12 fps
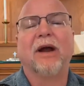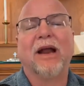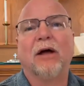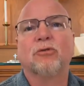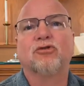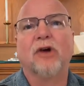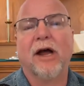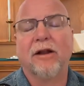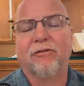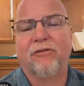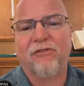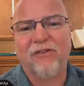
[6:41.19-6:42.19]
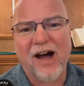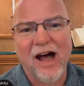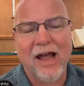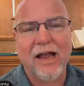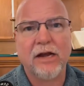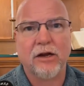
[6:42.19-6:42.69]
but I'll try to
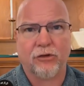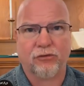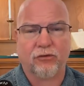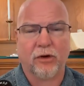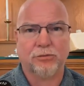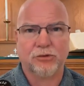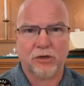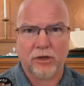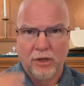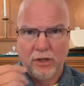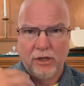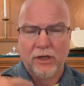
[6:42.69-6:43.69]
find a scripture.